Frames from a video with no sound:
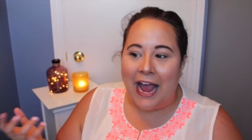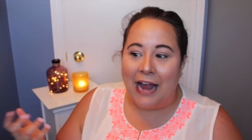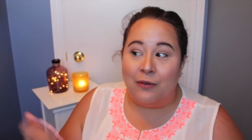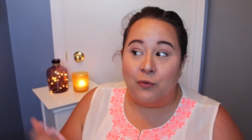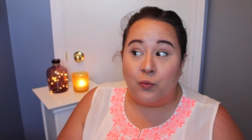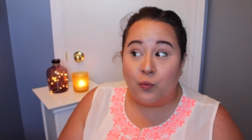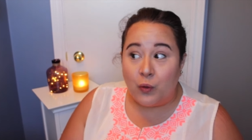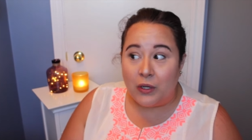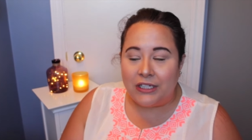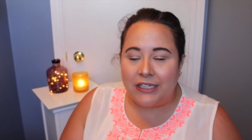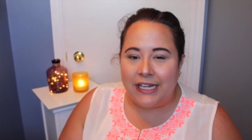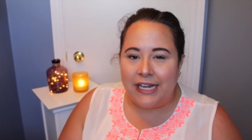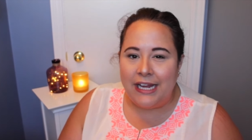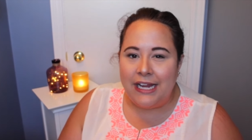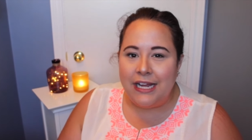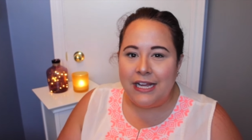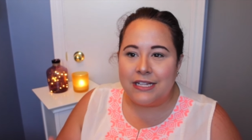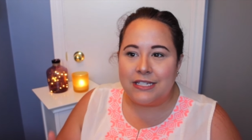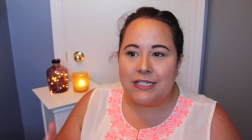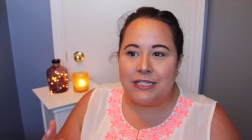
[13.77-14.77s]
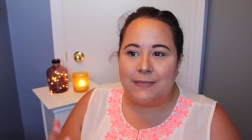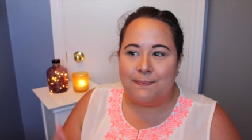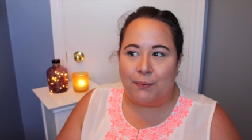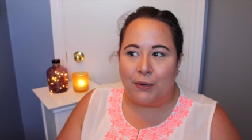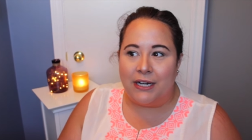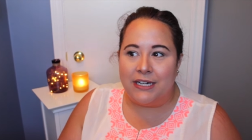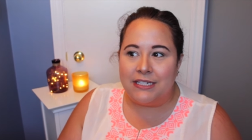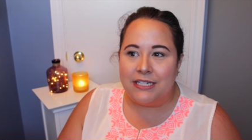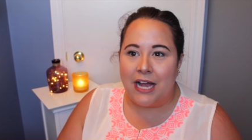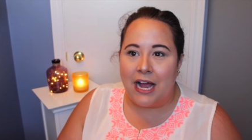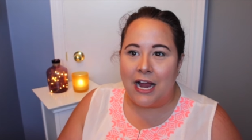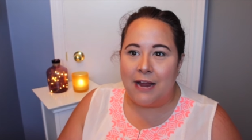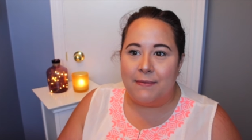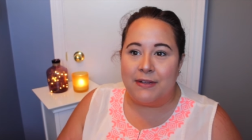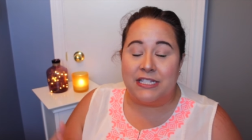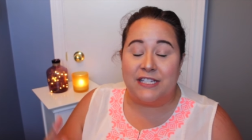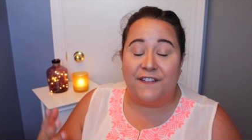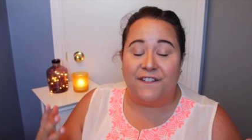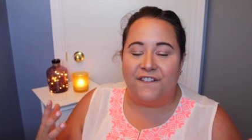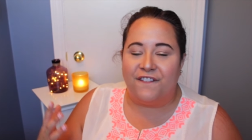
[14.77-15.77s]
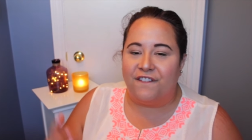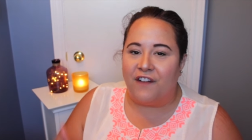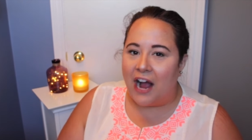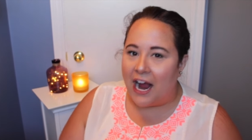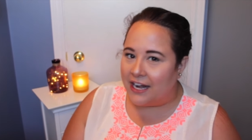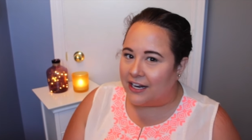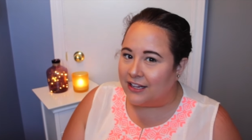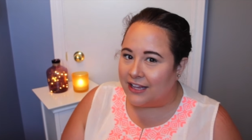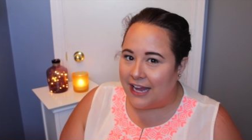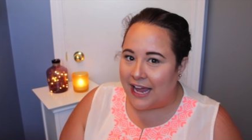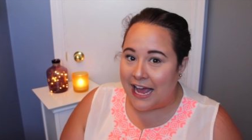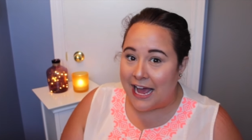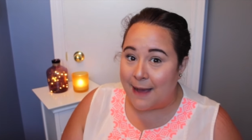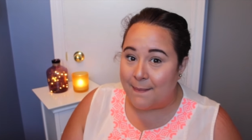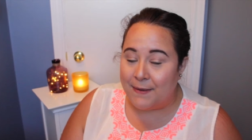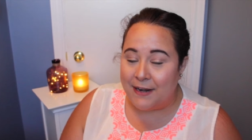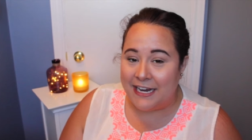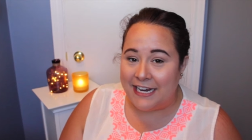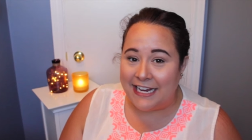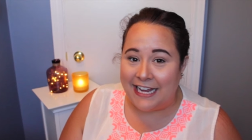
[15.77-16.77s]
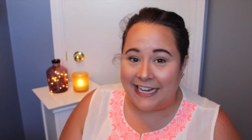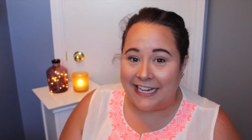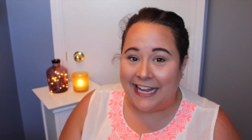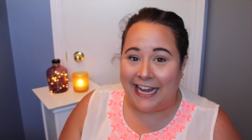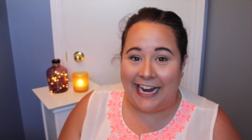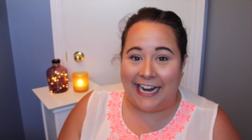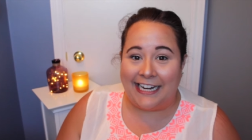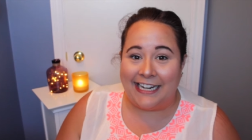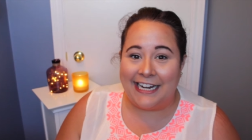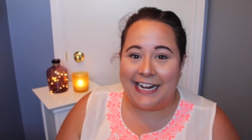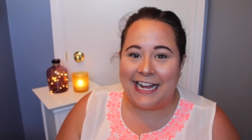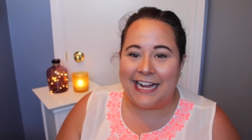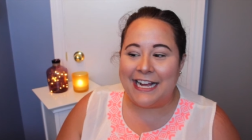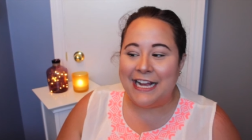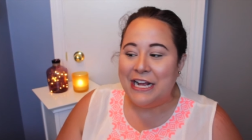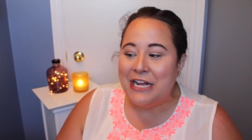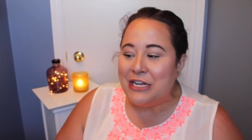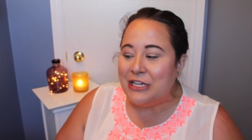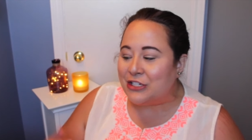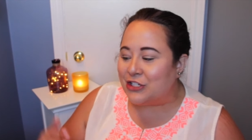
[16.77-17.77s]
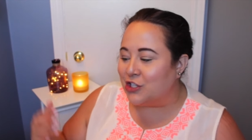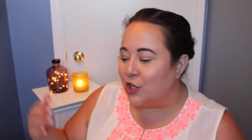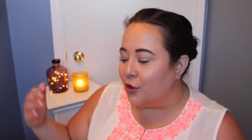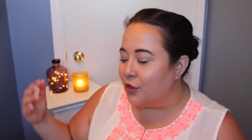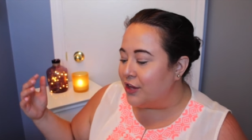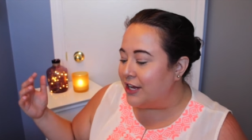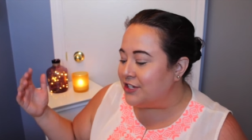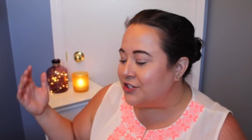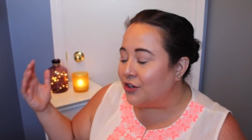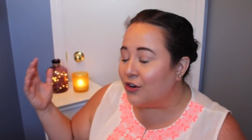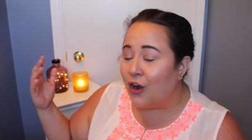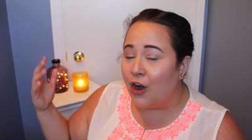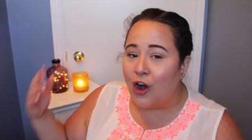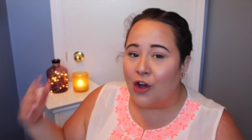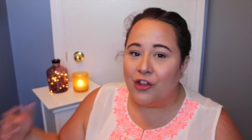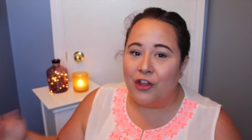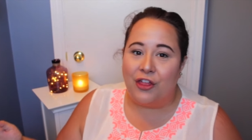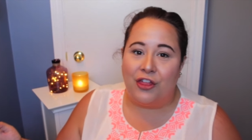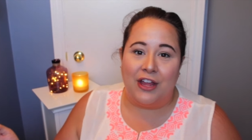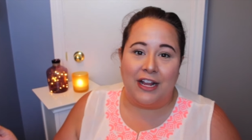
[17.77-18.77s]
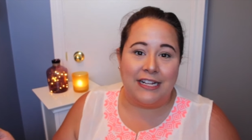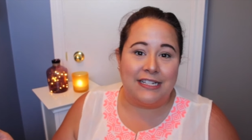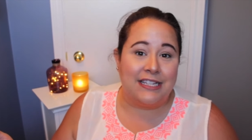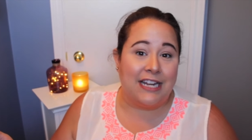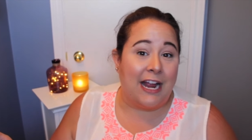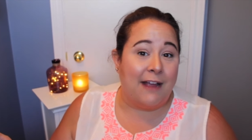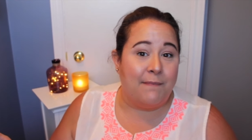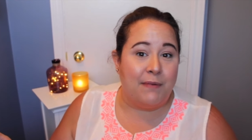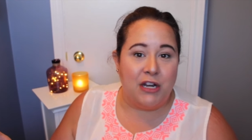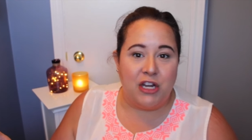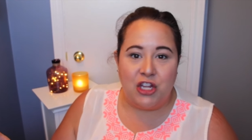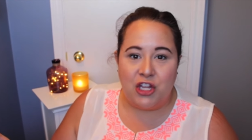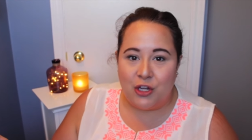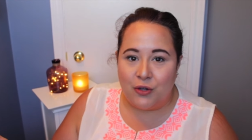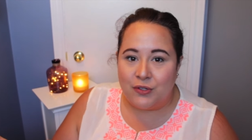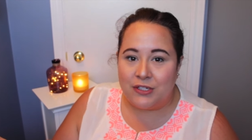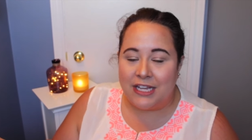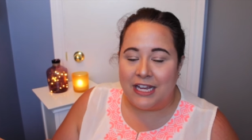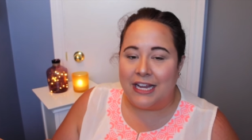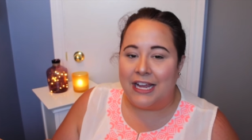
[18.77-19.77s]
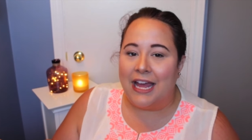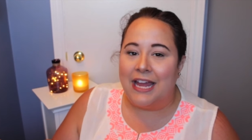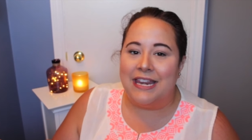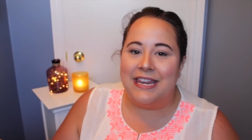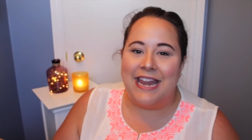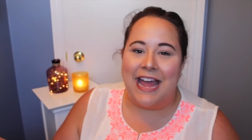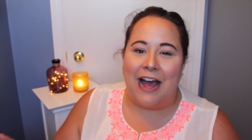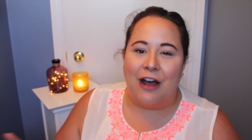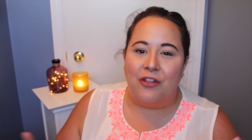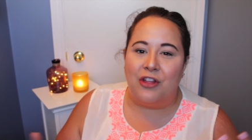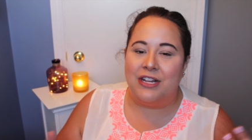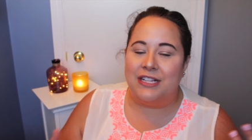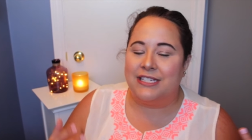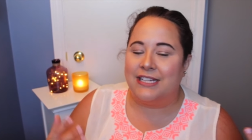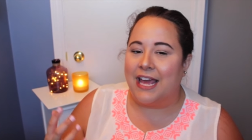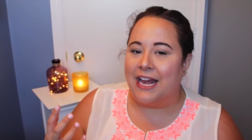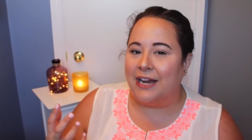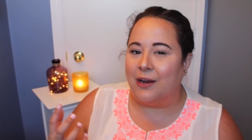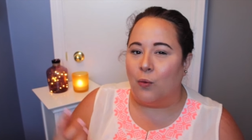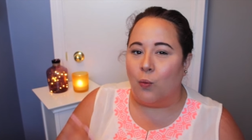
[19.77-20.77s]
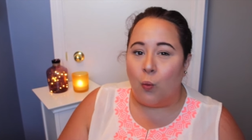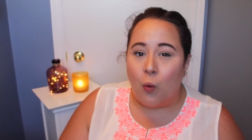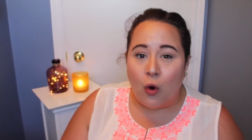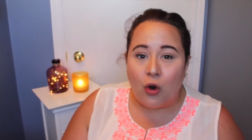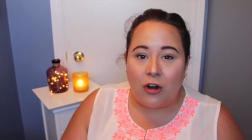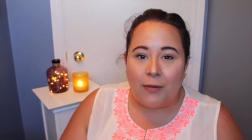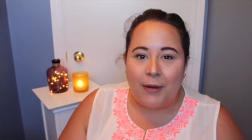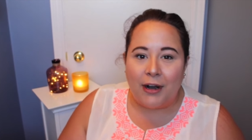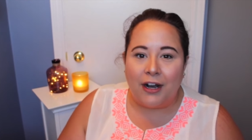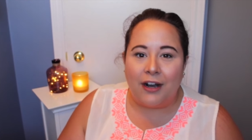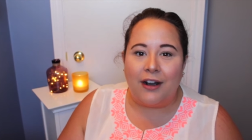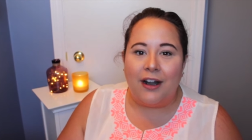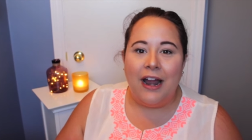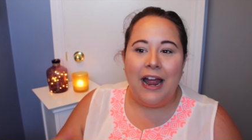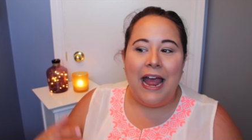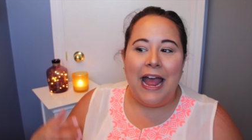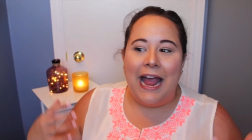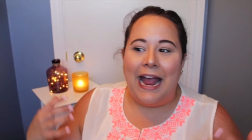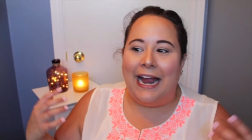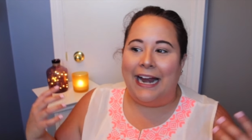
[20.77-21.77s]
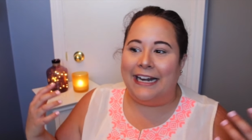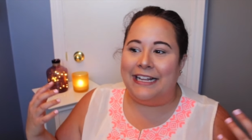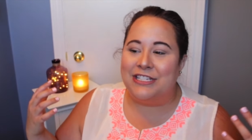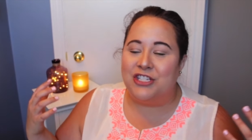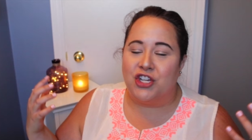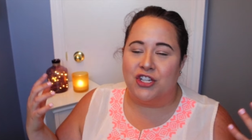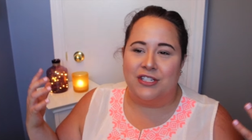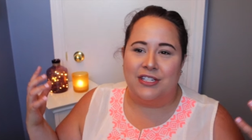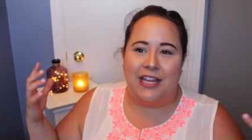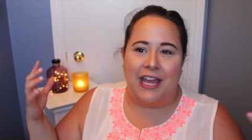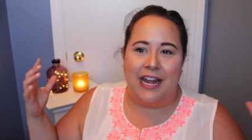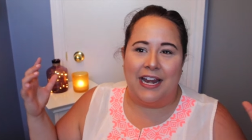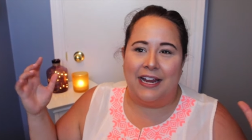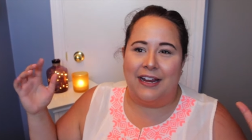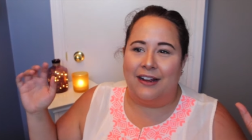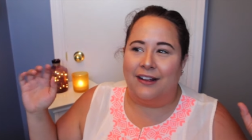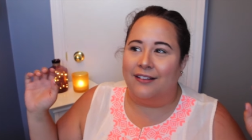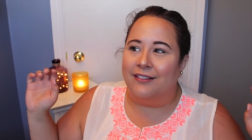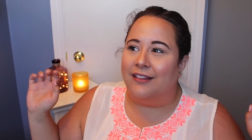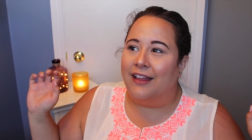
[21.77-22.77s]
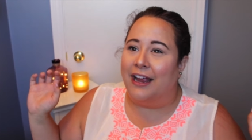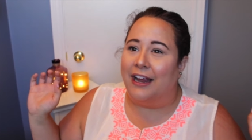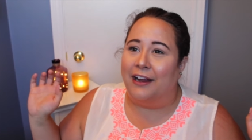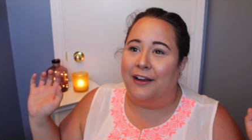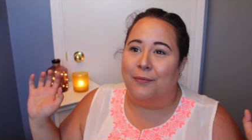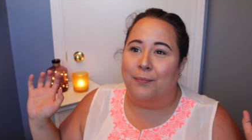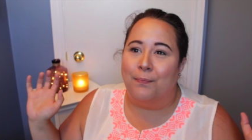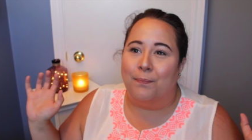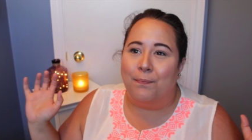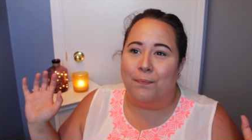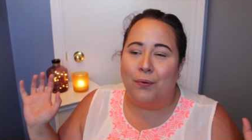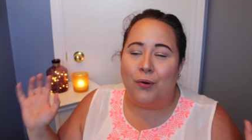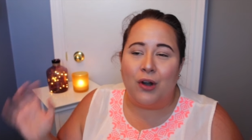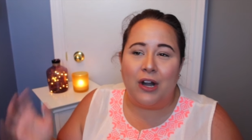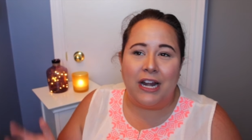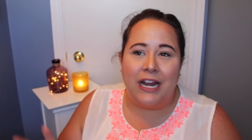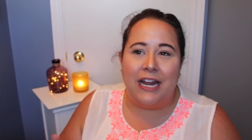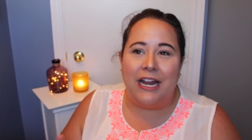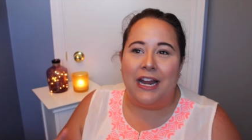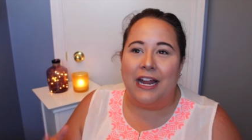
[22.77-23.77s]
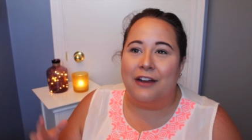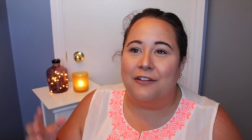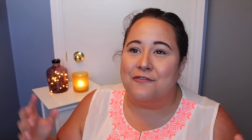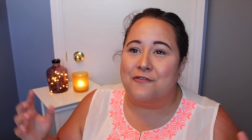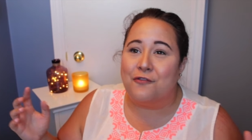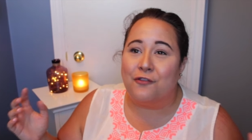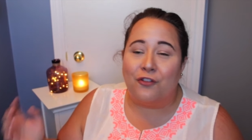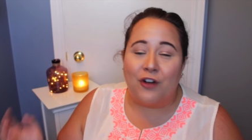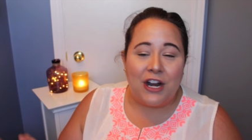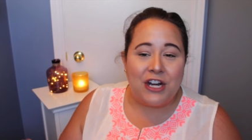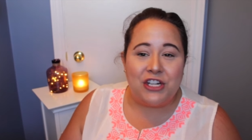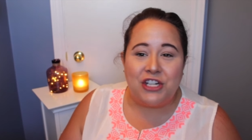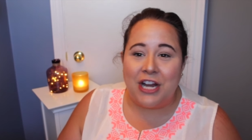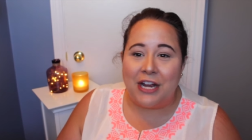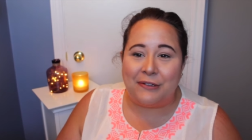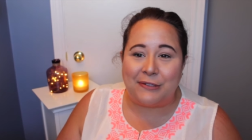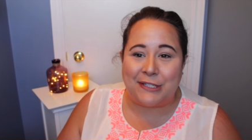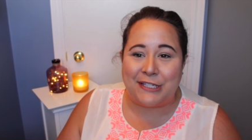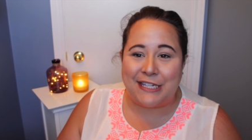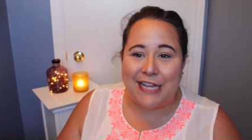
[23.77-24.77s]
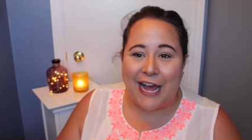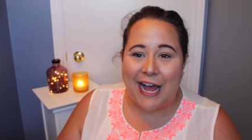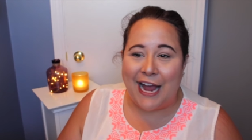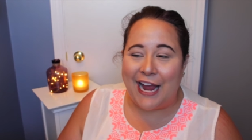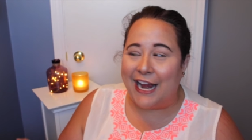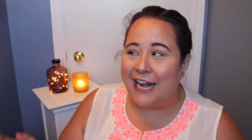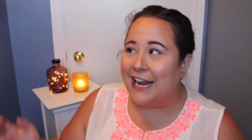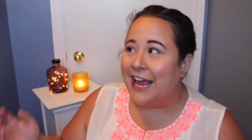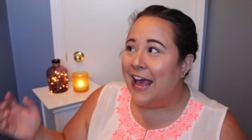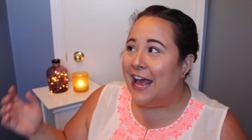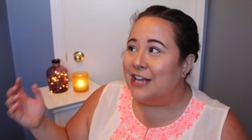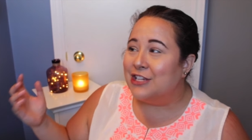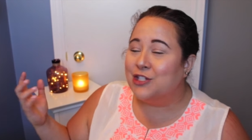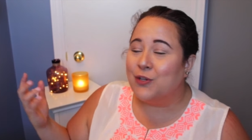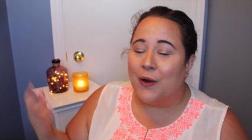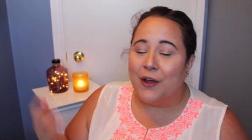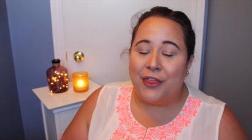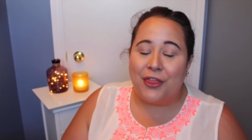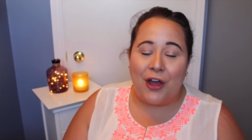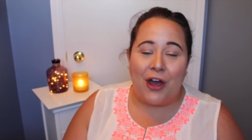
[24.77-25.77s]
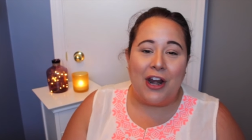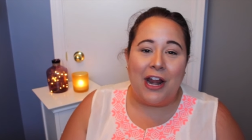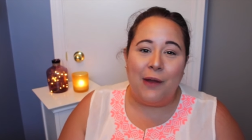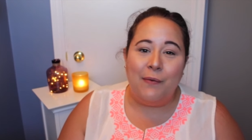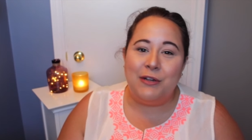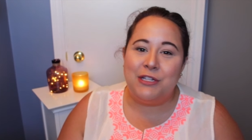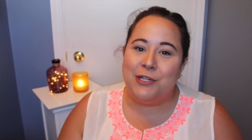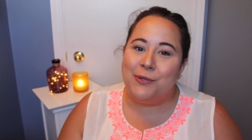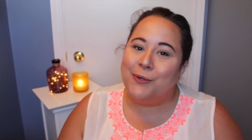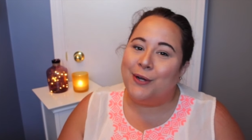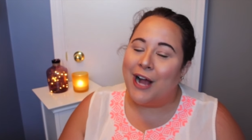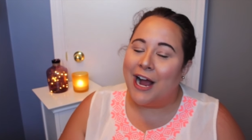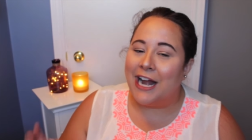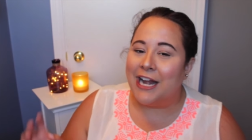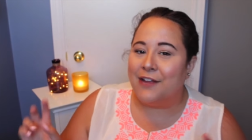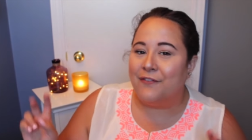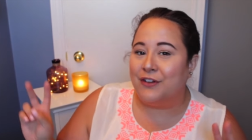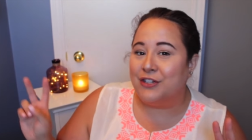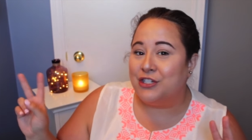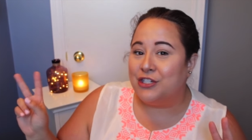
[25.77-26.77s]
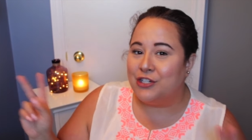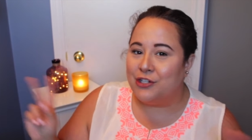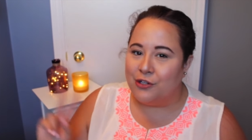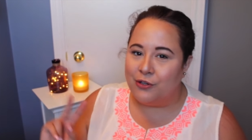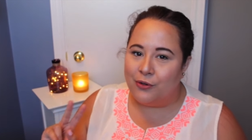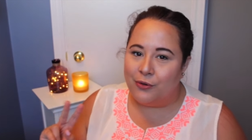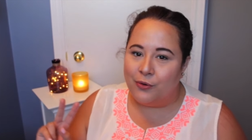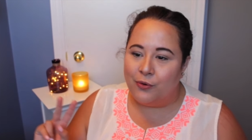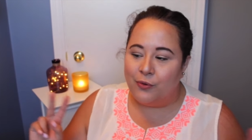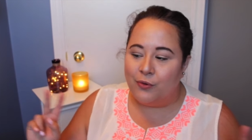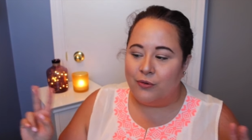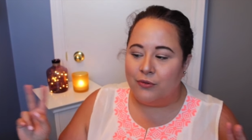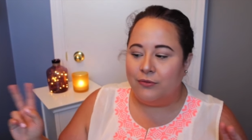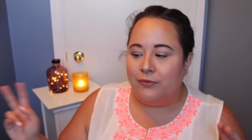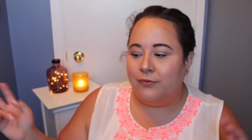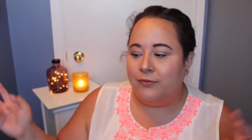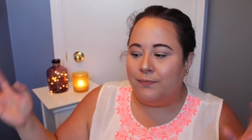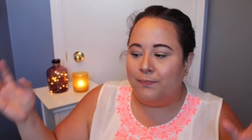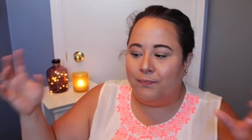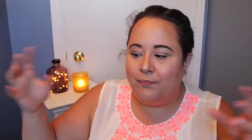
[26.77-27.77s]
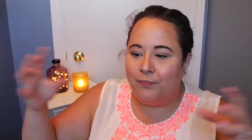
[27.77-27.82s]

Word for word: and really springtime is finally happening in Canada so these are all the things that I've been using now that it's getting warmer and it's just getting like pretty and fresh outside so I thought I would do kind of a two